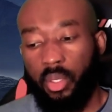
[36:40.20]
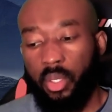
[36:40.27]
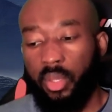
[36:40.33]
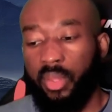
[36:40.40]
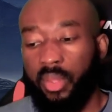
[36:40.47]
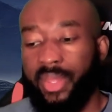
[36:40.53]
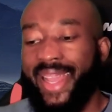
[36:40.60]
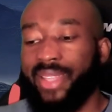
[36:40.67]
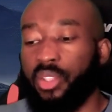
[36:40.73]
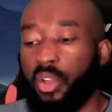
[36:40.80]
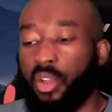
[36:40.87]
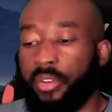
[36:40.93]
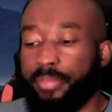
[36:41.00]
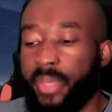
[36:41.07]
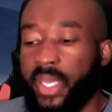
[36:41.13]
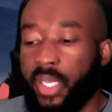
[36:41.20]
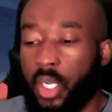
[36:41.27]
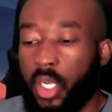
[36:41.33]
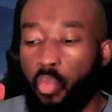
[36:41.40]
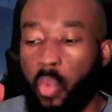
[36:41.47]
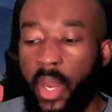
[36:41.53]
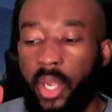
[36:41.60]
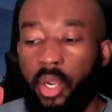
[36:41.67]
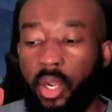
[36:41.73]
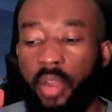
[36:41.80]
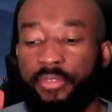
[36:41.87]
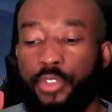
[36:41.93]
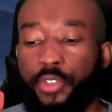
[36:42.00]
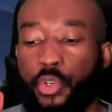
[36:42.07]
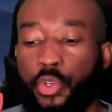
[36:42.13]
that of being aware
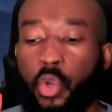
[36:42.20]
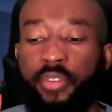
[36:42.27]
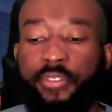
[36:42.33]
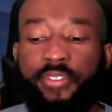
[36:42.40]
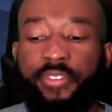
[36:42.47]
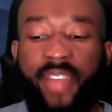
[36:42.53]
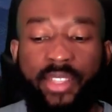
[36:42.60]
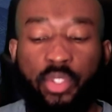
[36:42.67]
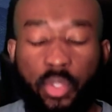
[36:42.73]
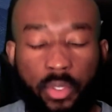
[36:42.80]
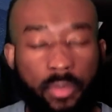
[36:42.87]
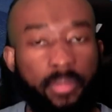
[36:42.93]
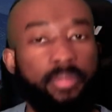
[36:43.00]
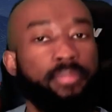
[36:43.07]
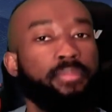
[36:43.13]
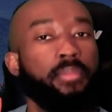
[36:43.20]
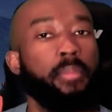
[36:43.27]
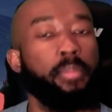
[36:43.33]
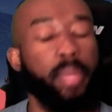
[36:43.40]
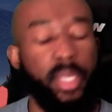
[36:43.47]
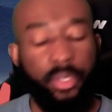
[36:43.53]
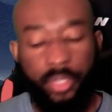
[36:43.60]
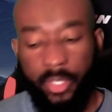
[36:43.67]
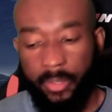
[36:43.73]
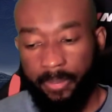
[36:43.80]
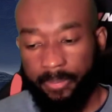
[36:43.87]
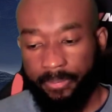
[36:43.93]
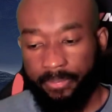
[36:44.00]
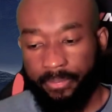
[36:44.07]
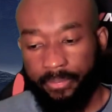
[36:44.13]
of the known factor, period.
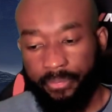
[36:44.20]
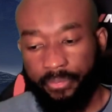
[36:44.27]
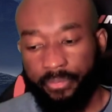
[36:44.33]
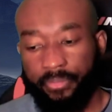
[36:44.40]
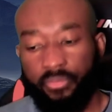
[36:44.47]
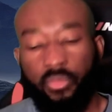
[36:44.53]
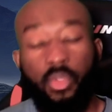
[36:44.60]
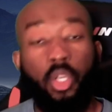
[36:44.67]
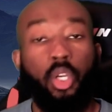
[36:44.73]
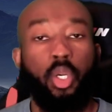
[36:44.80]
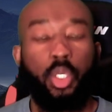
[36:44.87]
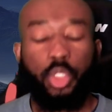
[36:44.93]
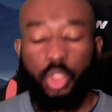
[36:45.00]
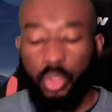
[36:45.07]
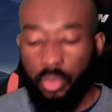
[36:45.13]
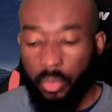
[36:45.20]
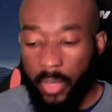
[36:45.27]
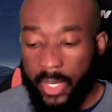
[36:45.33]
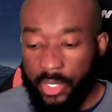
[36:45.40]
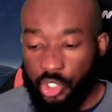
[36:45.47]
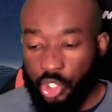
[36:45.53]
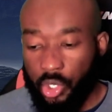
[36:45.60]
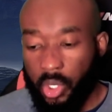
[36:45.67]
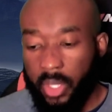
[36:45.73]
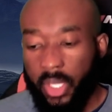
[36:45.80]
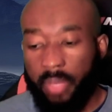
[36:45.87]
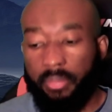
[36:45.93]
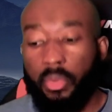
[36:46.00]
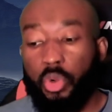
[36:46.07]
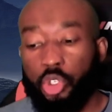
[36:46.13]
A strange
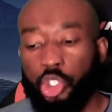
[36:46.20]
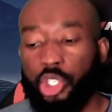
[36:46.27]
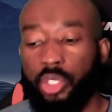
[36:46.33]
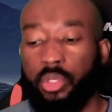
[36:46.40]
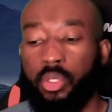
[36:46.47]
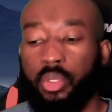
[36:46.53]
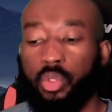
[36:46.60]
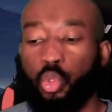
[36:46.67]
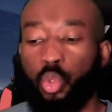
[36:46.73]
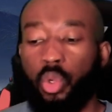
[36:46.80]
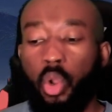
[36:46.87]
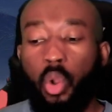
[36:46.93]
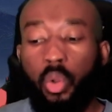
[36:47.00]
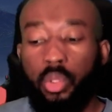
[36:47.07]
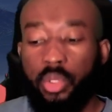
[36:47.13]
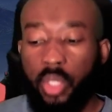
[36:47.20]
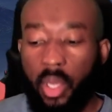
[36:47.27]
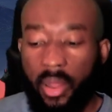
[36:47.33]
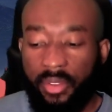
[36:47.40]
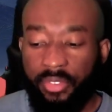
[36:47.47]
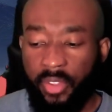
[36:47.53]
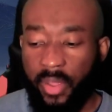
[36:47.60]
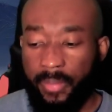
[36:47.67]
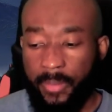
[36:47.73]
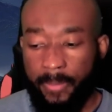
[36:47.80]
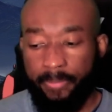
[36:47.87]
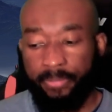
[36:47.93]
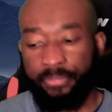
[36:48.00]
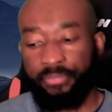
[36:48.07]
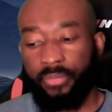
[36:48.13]
emotion took hold of him,
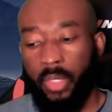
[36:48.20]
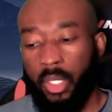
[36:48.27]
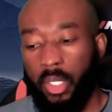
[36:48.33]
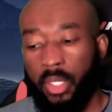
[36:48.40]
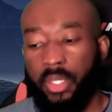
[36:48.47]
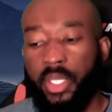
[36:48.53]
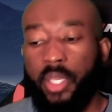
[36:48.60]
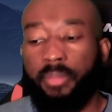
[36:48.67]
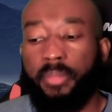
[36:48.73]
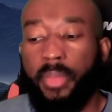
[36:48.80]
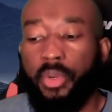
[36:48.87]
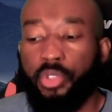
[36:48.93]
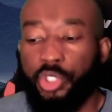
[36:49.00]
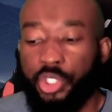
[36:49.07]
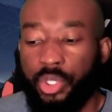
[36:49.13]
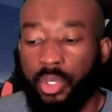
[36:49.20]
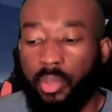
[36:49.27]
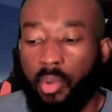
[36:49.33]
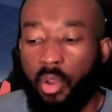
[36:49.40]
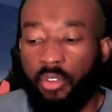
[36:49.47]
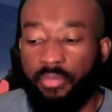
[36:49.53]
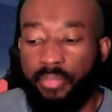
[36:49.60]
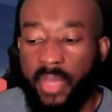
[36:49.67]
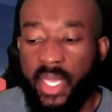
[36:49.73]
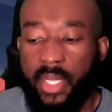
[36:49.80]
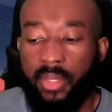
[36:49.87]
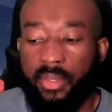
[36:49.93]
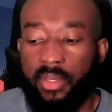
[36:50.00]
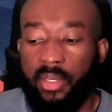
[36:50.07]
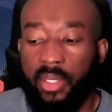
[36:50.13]
the emotion of being
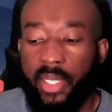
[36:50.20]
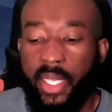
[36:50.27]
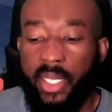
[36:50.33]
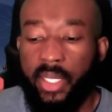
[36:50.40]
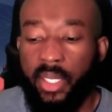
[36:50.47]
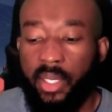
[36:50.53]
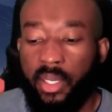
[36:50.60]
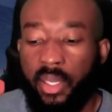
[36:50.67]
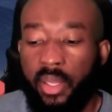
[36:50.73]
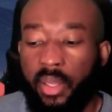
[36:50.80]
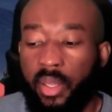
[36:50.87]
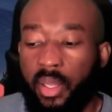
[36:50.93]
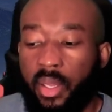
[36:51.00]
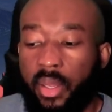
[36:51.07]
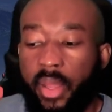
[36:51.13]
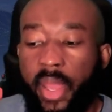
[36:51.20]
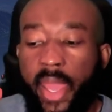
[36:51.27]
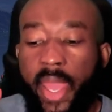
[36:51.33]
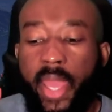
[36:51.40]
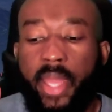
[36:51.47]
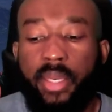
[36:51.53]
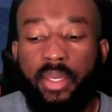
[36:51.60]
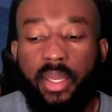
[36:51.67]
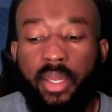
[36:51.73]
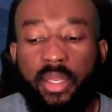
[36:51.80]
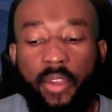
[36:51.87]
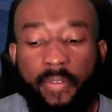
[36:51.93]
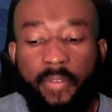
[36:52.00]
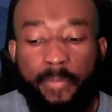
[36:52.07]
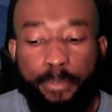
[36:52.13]
the link and the
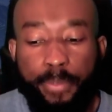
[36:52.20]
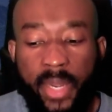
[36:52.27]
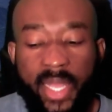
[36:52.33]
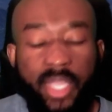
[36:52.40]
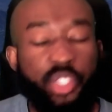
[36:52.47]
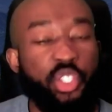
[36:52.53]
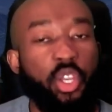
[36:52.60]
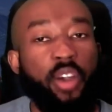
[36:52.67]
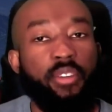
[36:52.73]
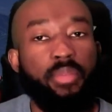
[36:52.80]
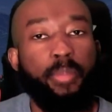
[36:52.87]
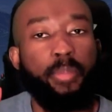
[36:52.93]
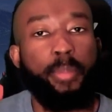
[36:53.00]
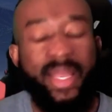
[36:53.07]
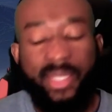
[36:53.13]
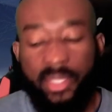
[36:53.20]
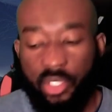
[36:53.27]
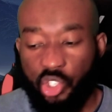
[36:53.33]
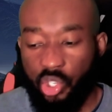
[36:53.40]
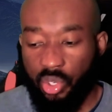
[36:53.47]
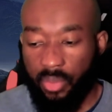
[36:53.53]
place of passage.